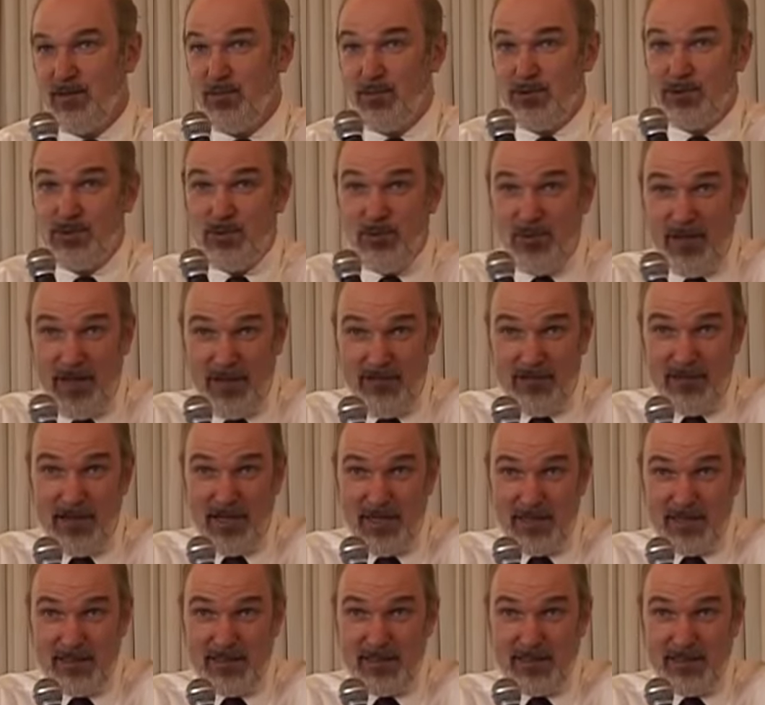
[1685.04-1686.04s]
Would you have
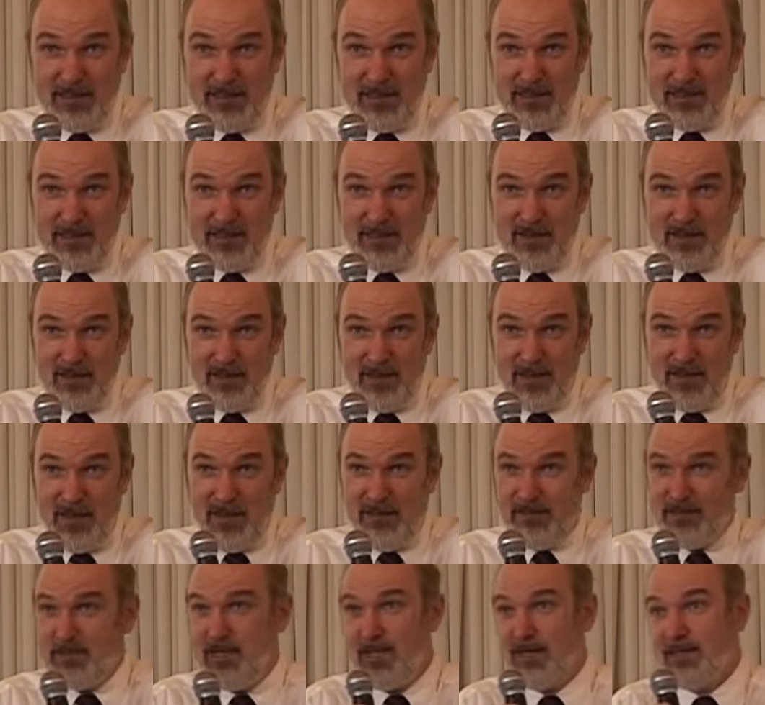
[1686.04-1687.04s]
an idea?
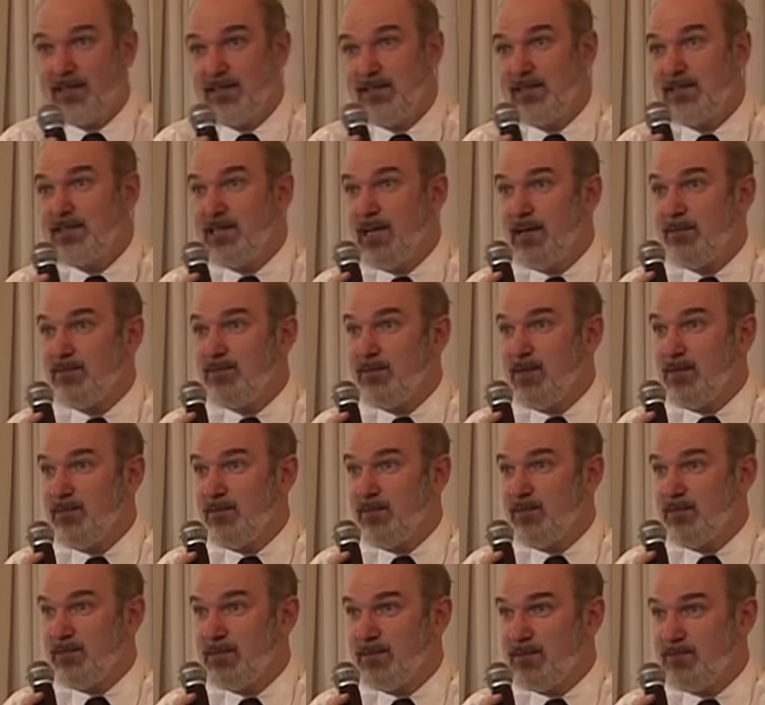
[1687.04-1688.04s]
If suddenly 10
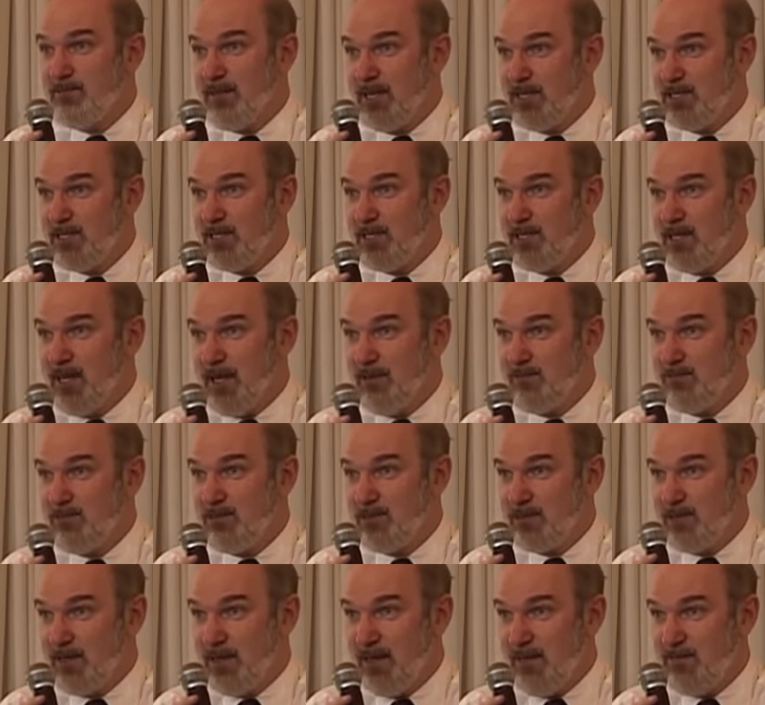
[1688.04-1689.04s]
people with a machine gun
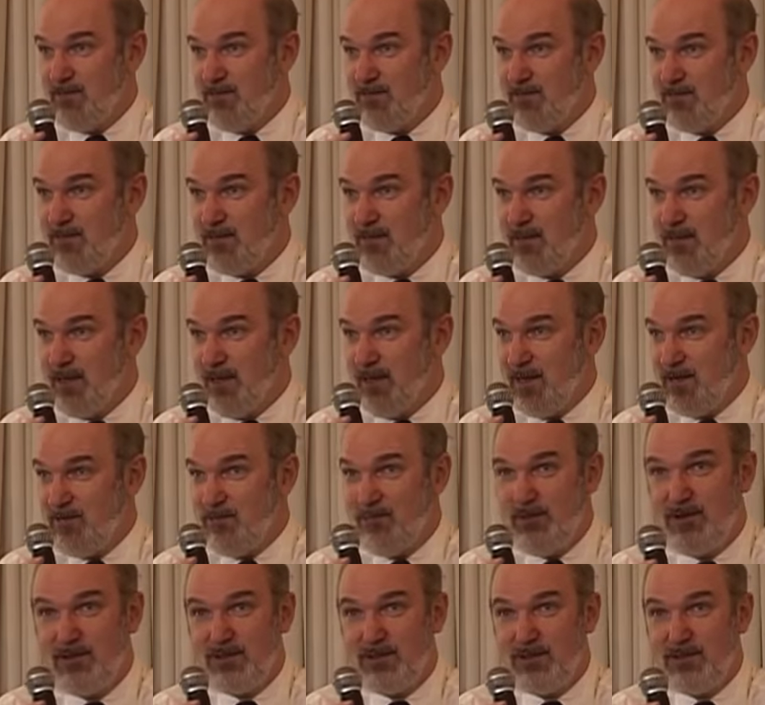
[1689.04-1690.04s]
would come
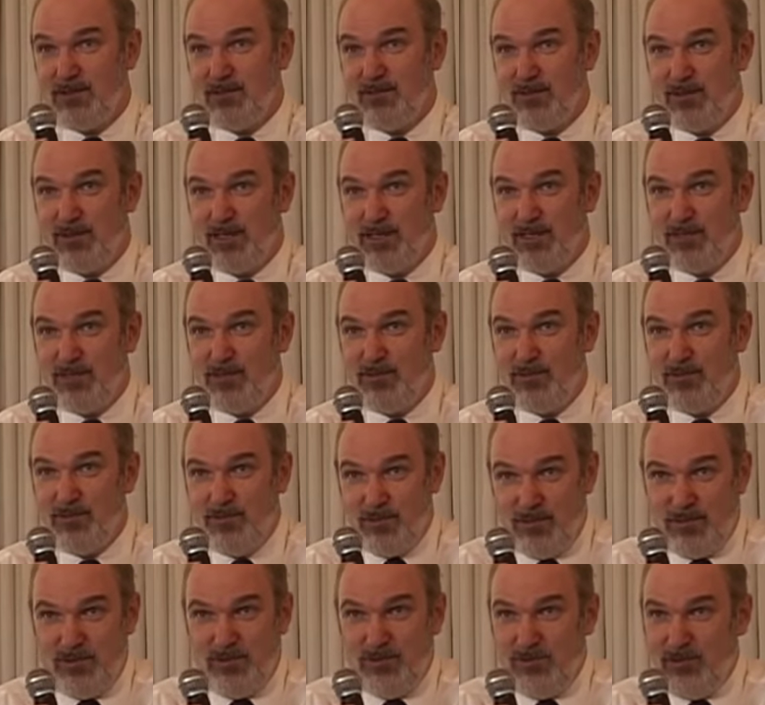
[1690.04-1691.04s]
and wanted to kill you,
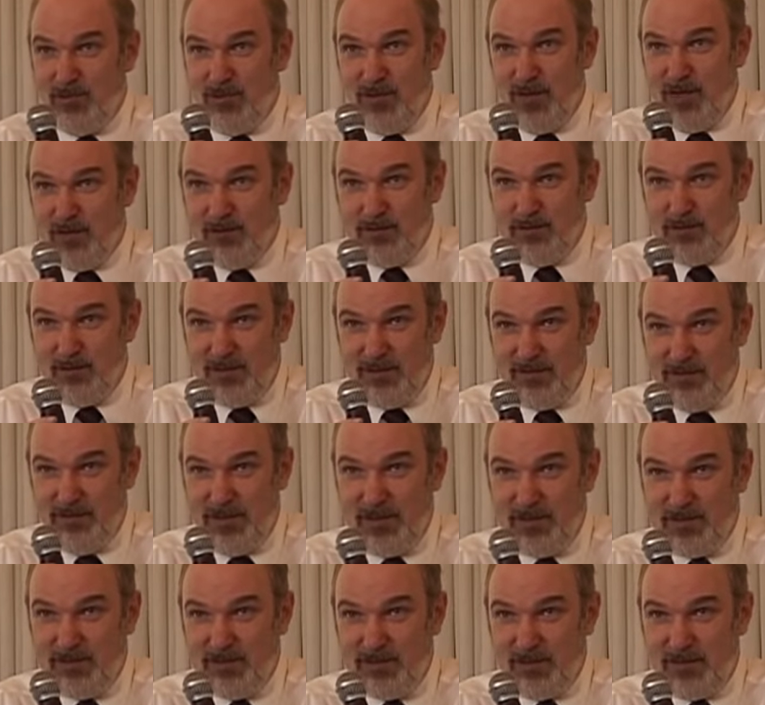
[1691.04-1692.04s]
would you know how to
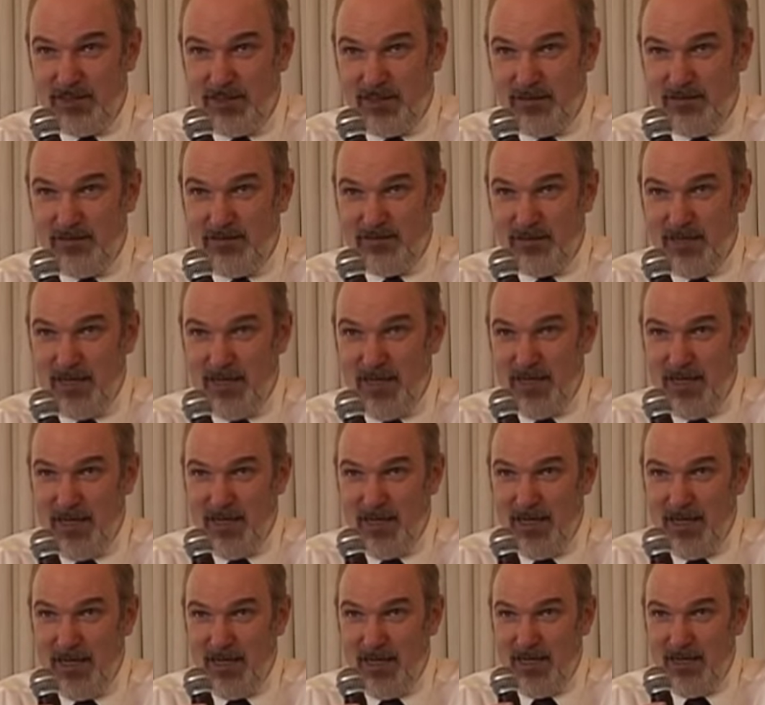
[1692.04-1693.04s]
defend yourself?
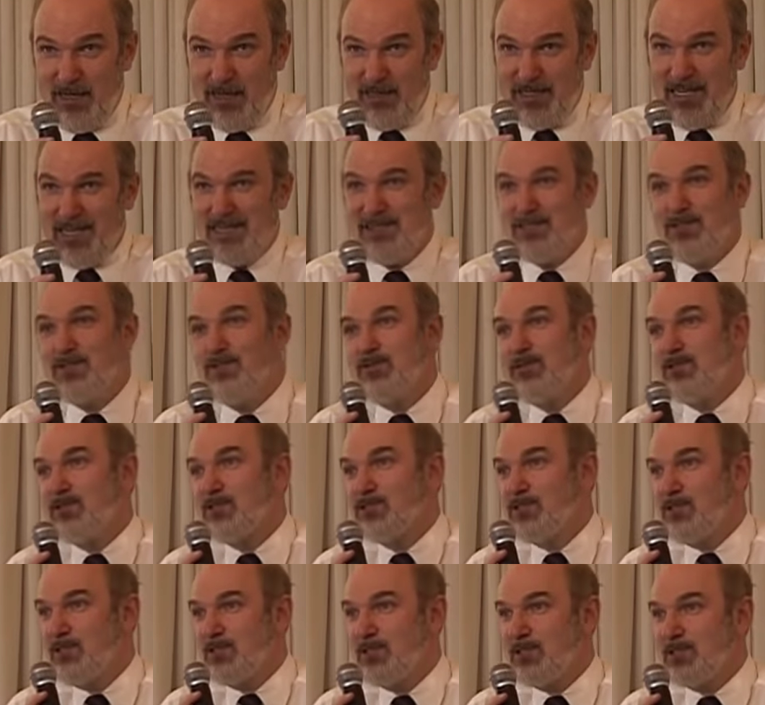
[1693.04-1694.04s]
Does your
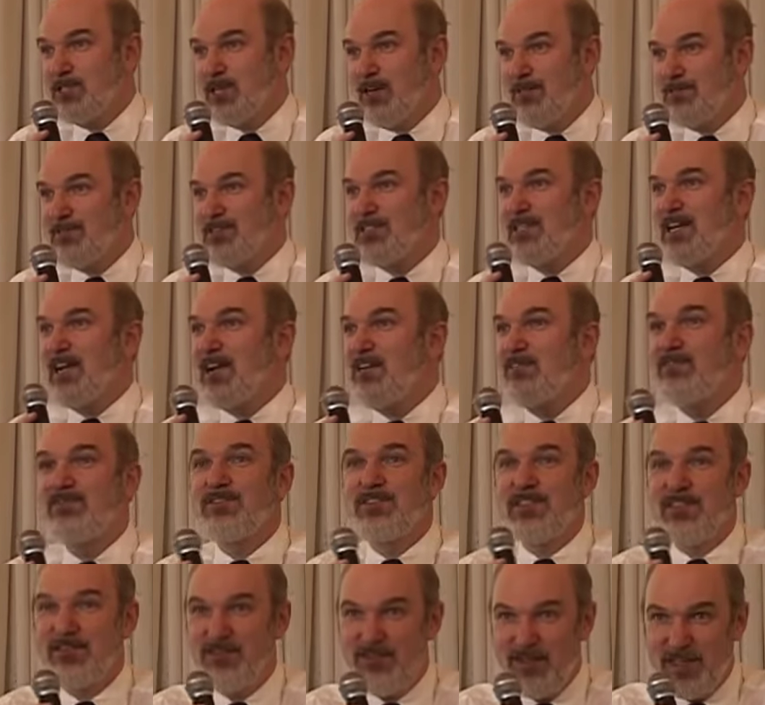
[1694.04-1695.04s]
church have
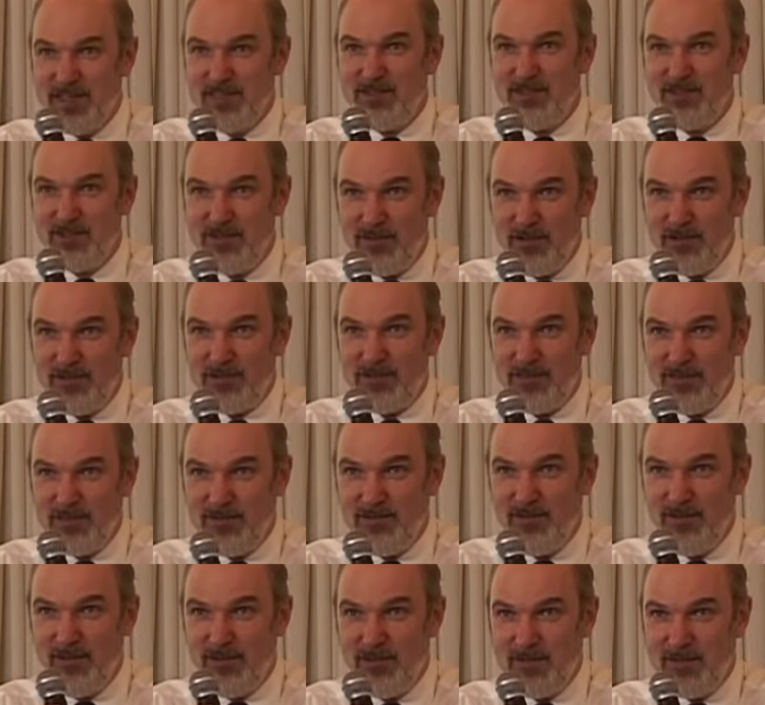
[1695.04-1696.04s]
self-defense
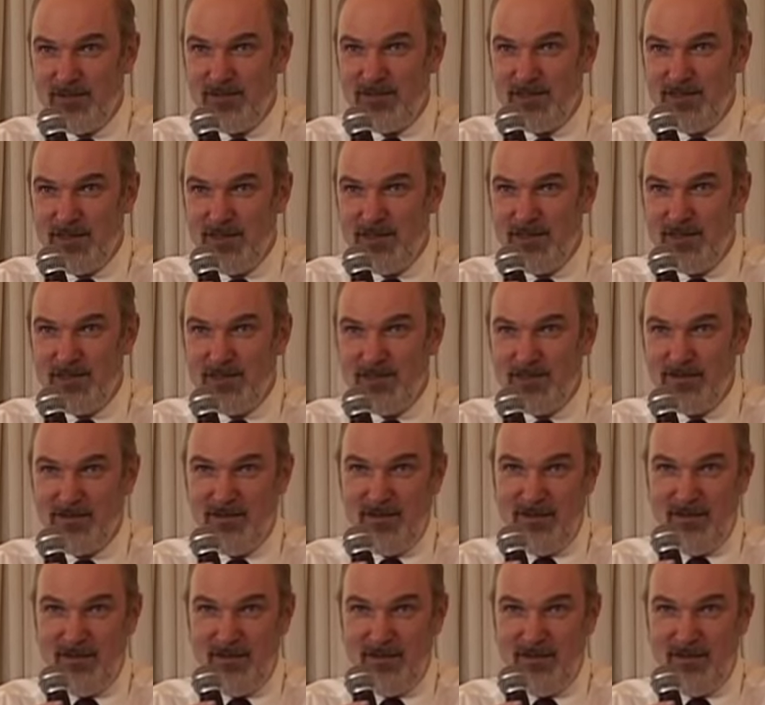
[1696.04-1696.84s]
courses for those things?